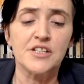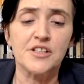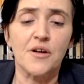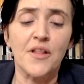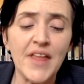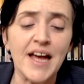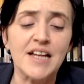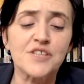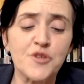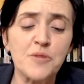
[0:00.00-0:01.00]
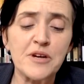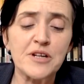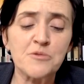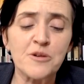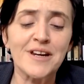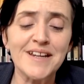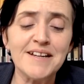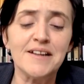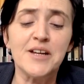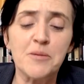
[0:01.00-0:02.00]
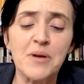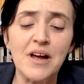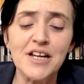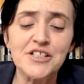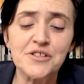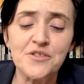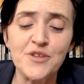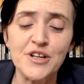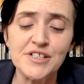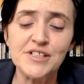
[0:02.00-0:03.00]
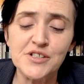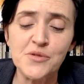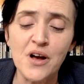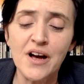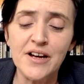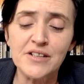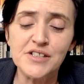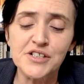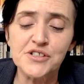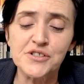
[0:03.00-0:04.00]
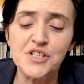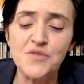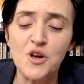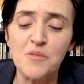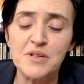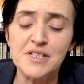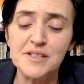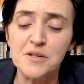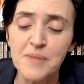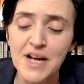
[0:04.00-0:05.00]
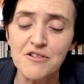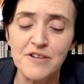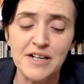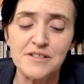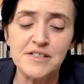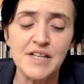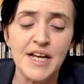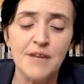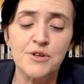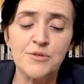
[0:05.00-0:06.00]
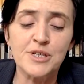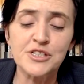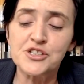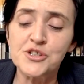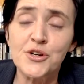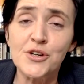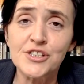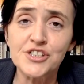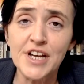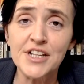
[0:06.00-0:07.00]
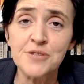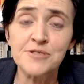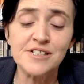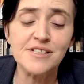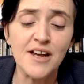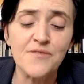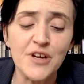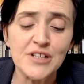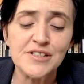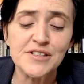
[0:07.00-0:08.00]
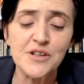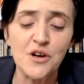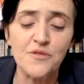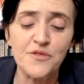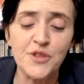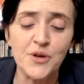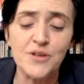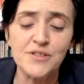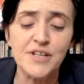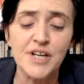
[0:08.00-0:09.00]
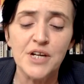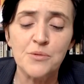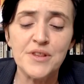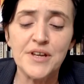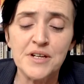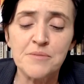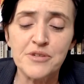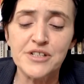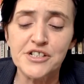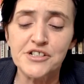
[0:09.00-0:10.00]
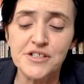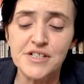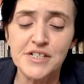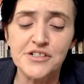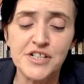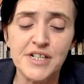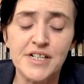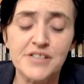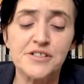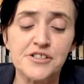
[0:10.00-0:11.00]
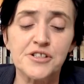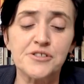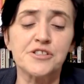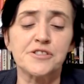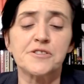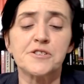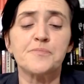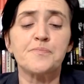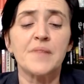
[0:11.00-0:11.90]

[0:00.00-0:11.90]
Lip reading: So on that, For Britain will legally oblige universities to hire teachers of all political backgrounds. We will ensure genuine diversity of thought within British teaching institutions.